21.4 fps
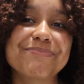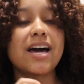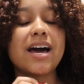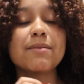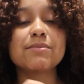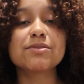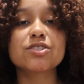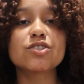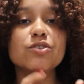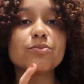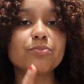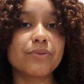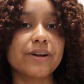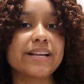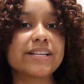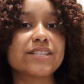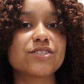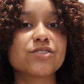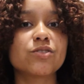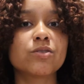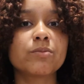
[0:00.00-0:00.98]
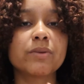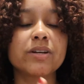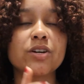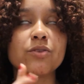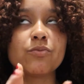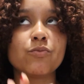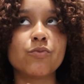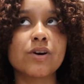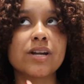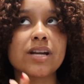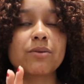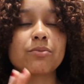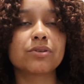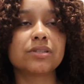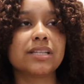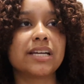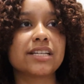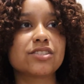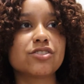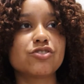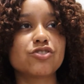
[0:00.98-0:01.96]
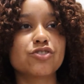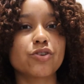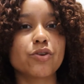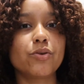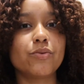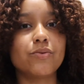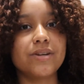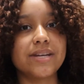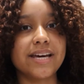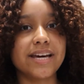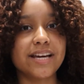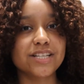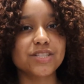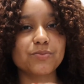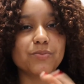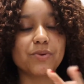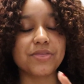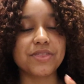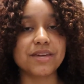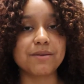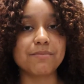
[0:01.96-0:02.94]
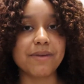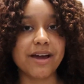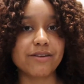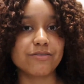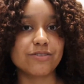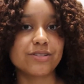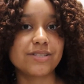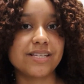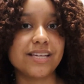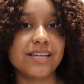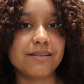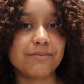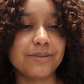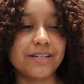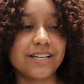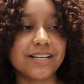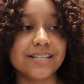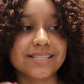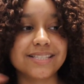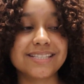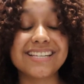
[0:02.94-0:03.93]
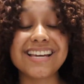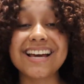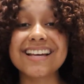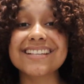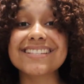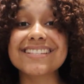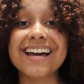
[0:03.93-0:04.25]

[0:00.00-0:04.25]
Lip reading: I'm still brainstorming on what I would like to show you next within my routine, because yes,